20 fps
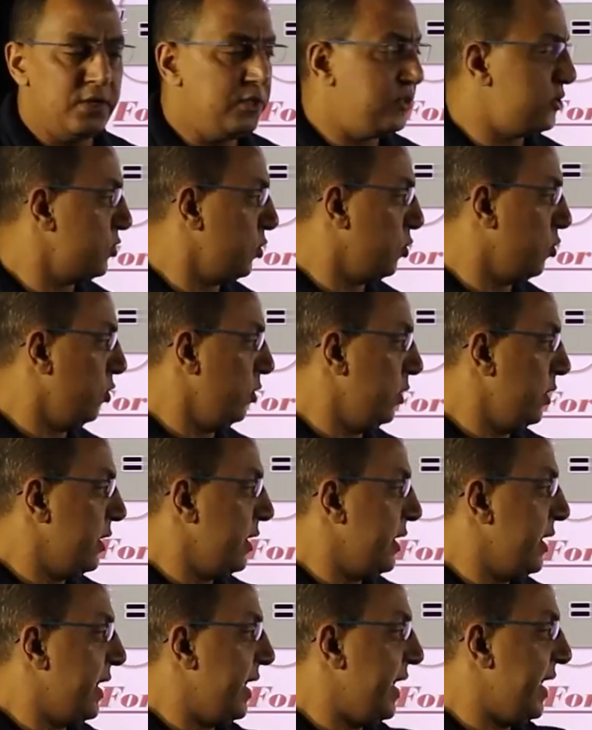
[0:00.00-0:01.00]
so
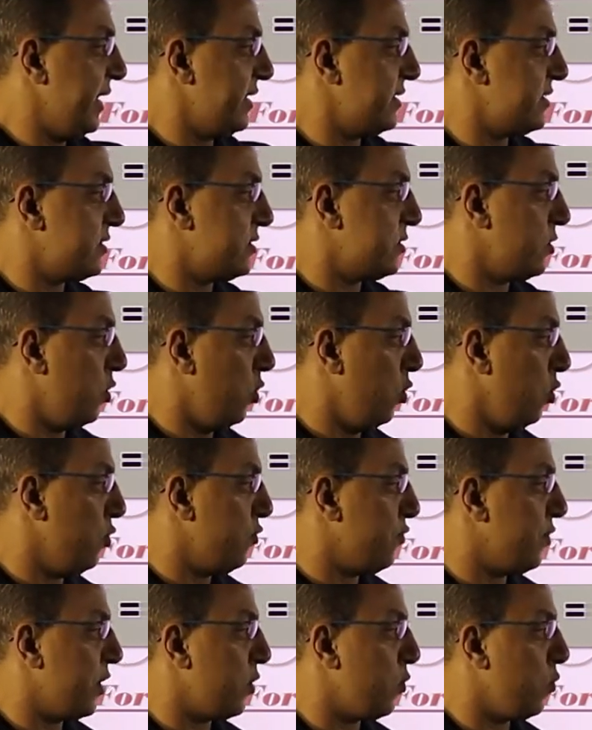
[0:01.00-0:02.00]
x
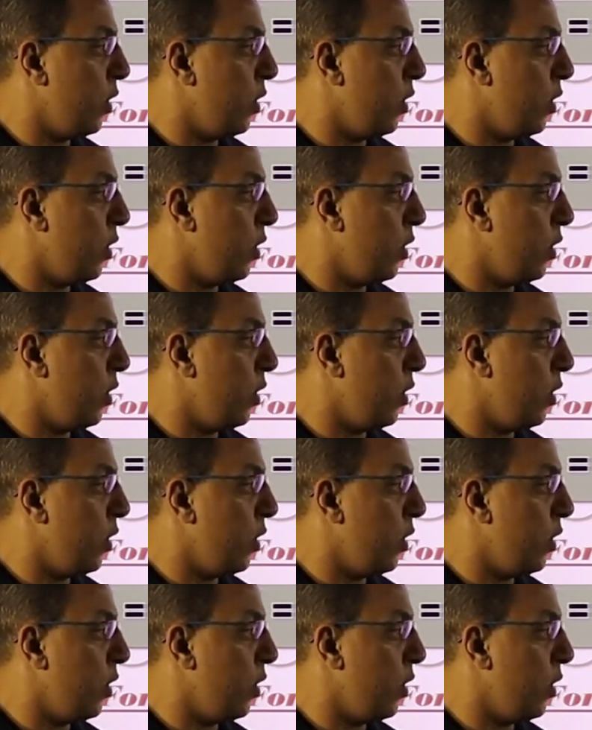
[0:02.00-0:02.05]
over